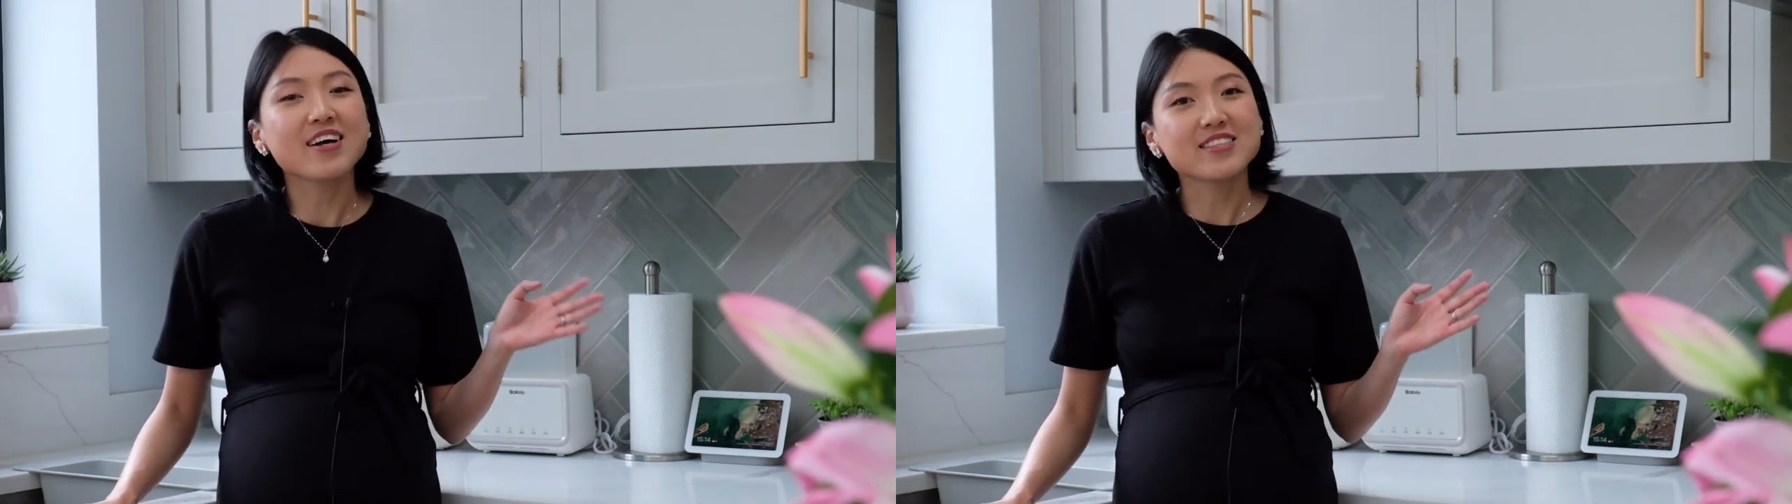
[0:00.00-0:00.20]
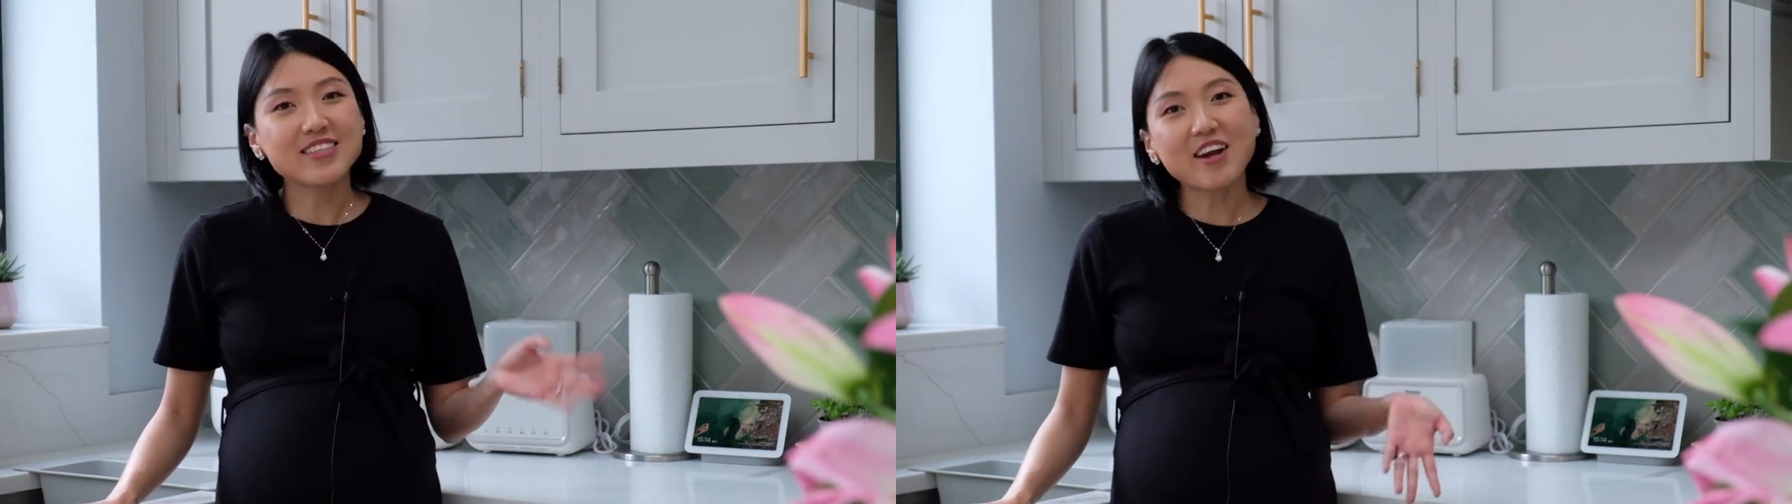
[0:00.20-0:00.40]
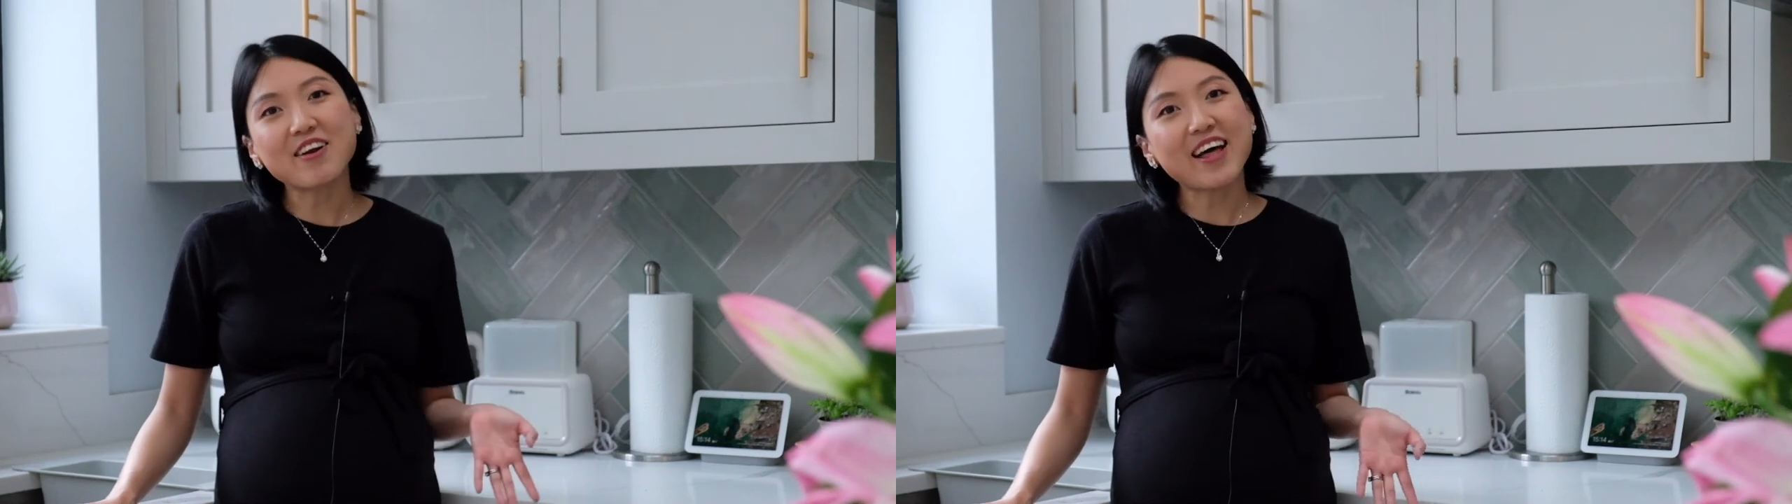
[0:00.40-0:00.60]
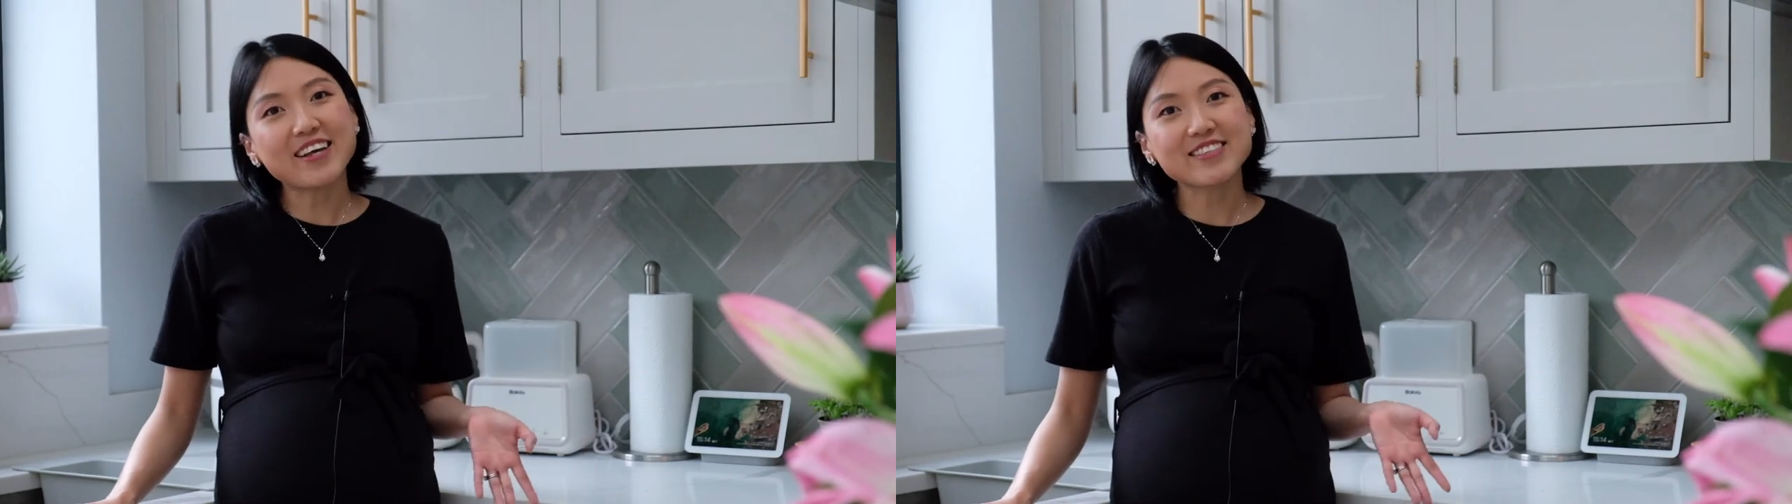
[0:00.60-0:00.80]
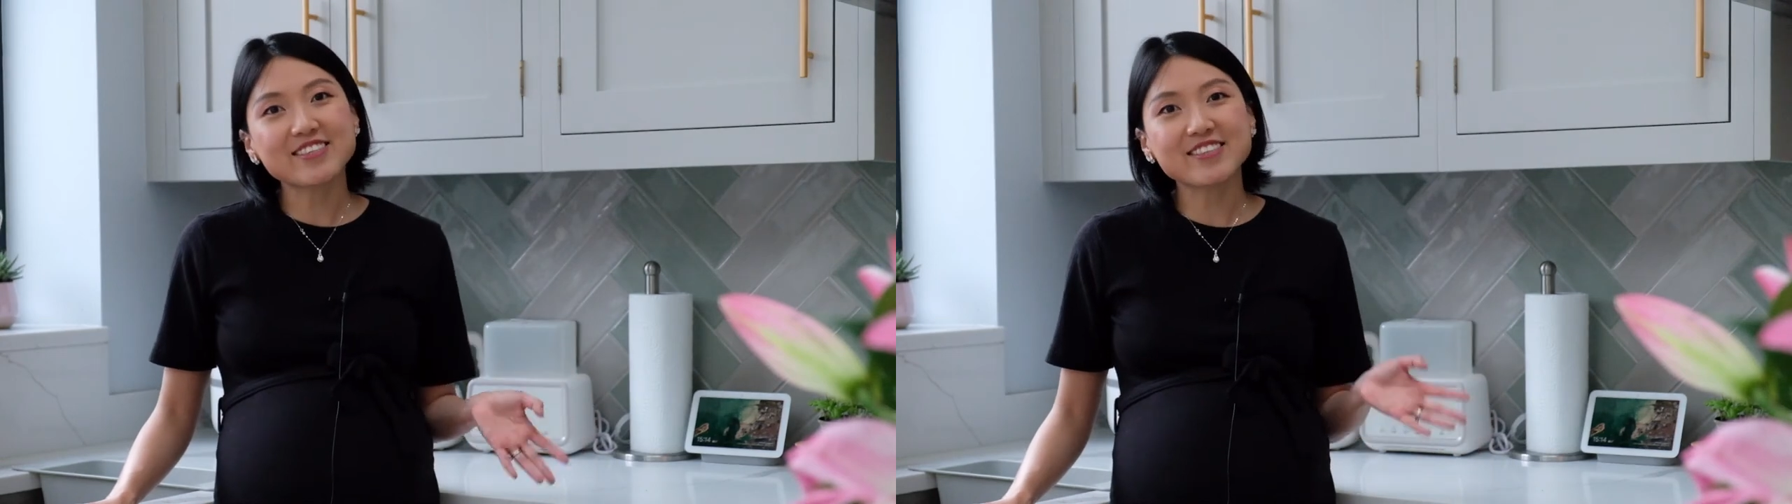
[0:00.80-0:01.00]

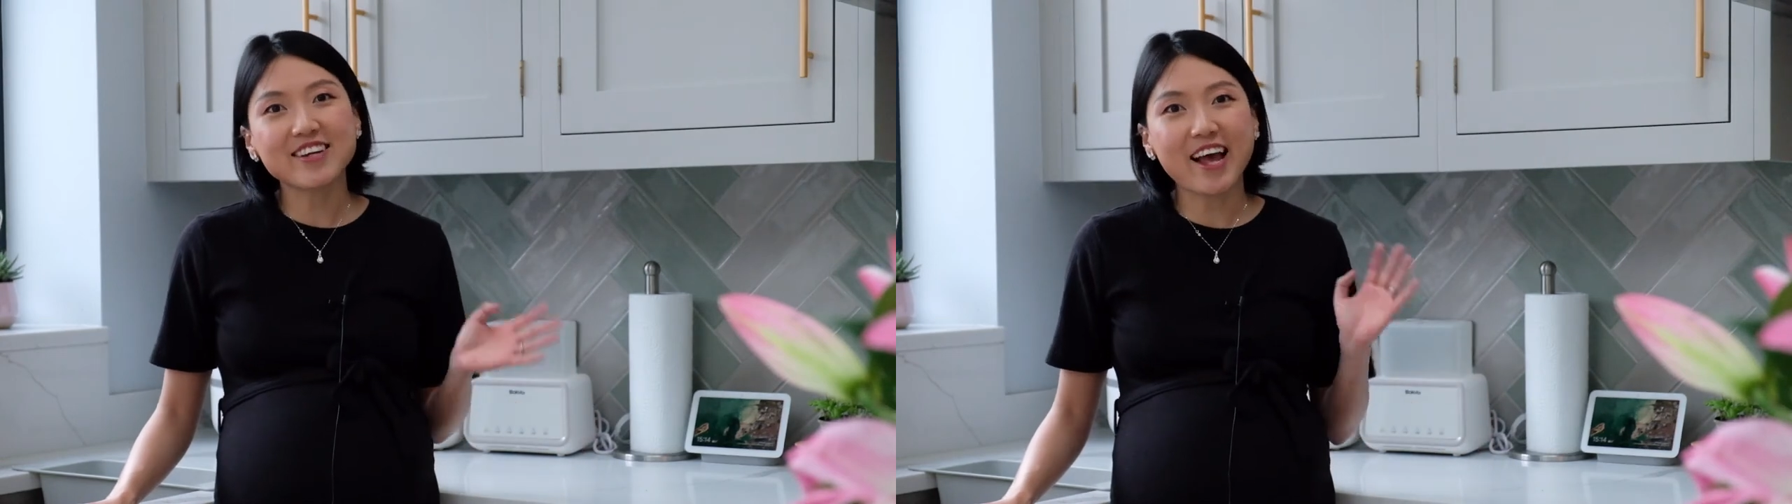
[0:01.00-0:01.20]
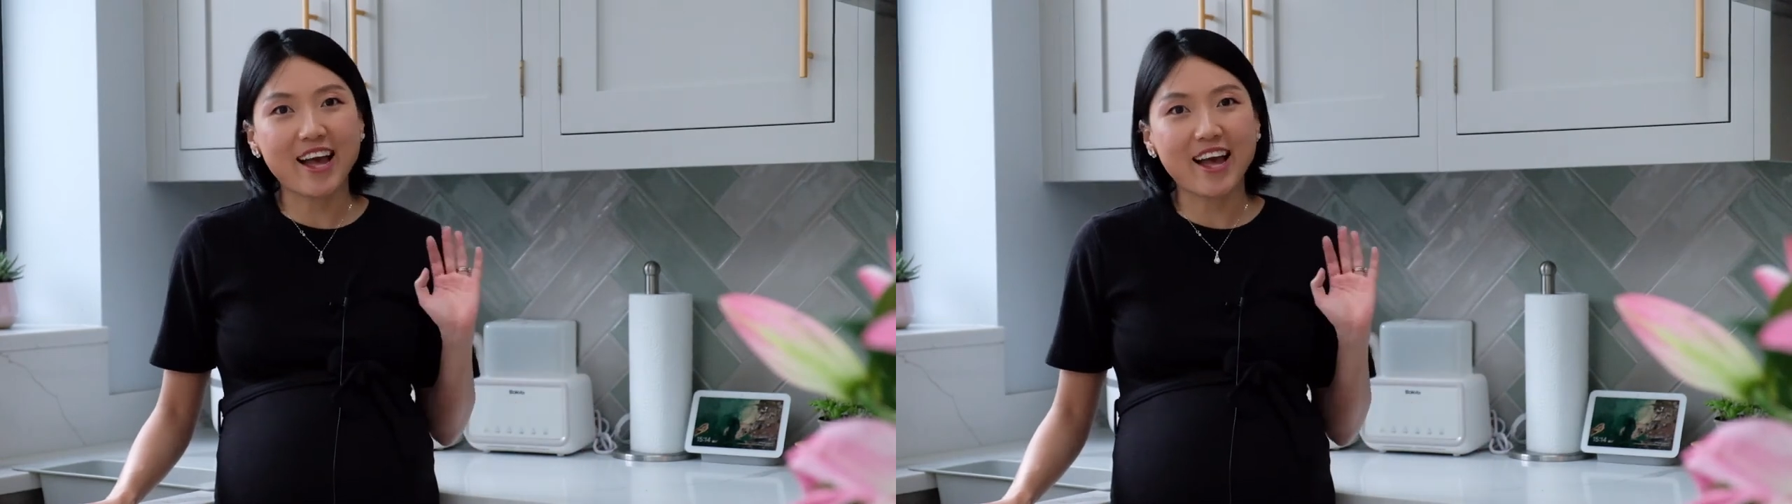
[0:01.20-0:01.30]
sterilizer,